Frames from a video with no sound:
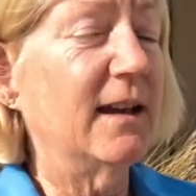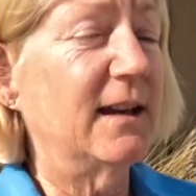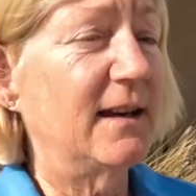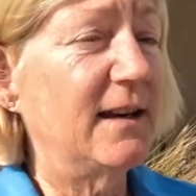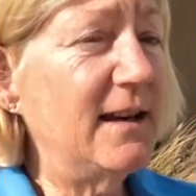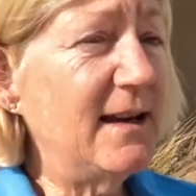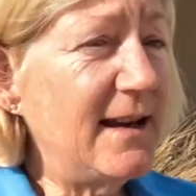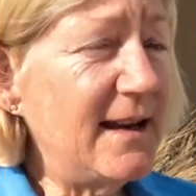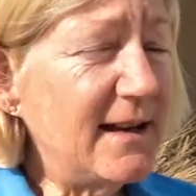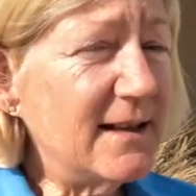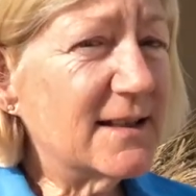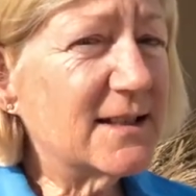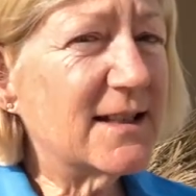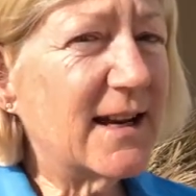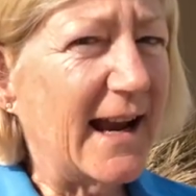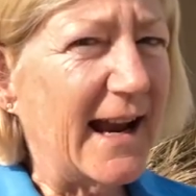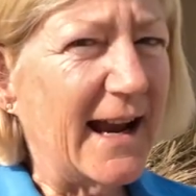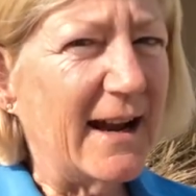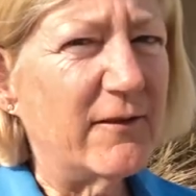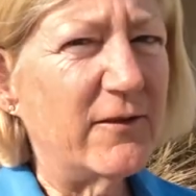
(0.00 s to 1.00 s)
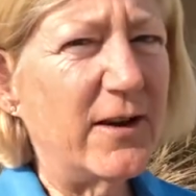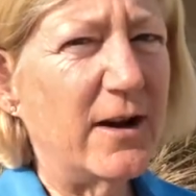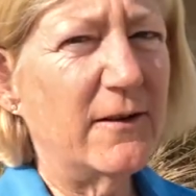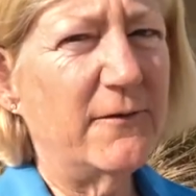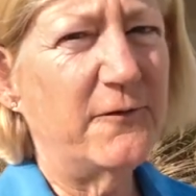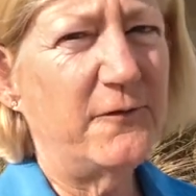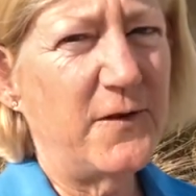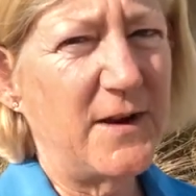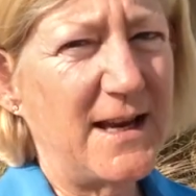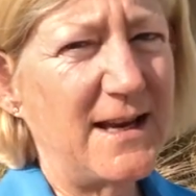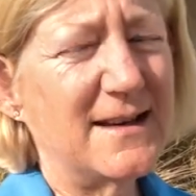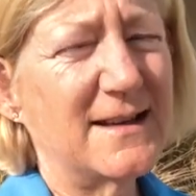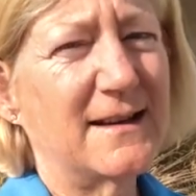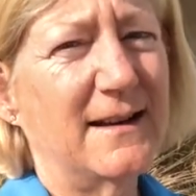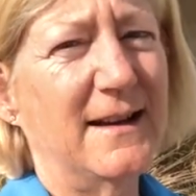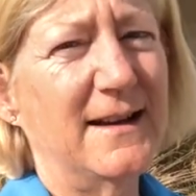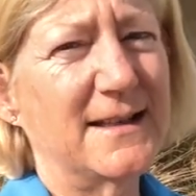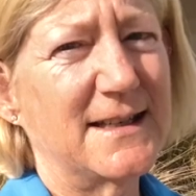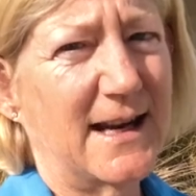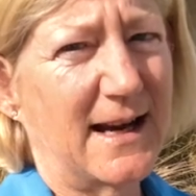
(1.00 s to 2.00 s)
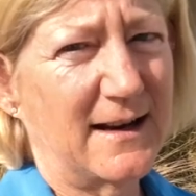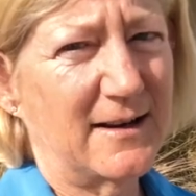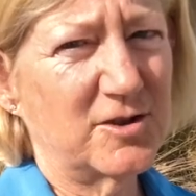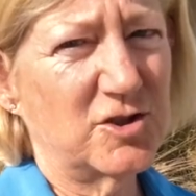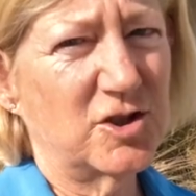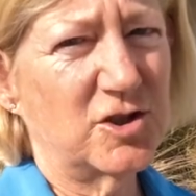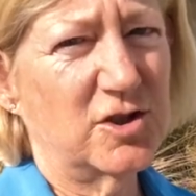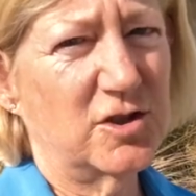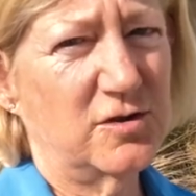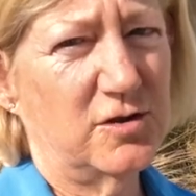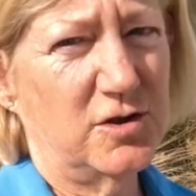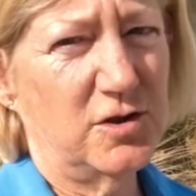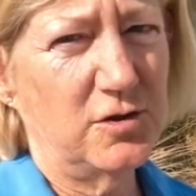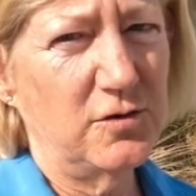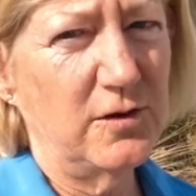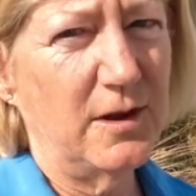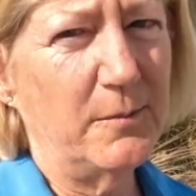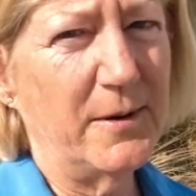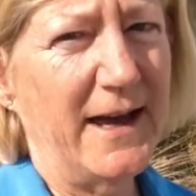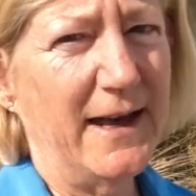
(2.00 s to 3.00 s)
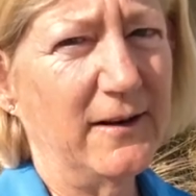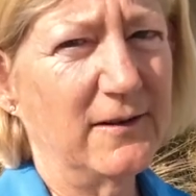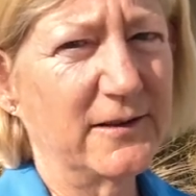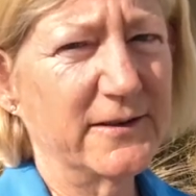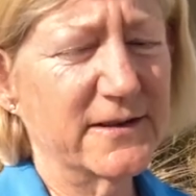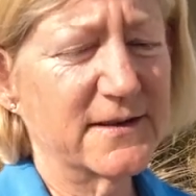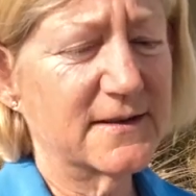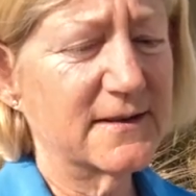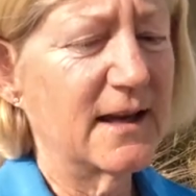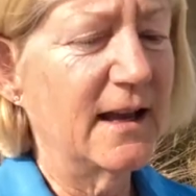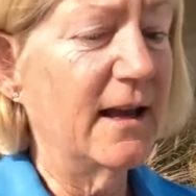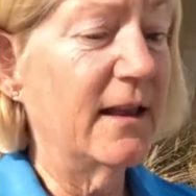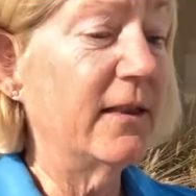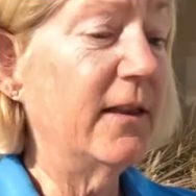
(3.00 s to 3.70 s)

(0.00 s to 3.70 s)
needs to have their feet attached to the pedals.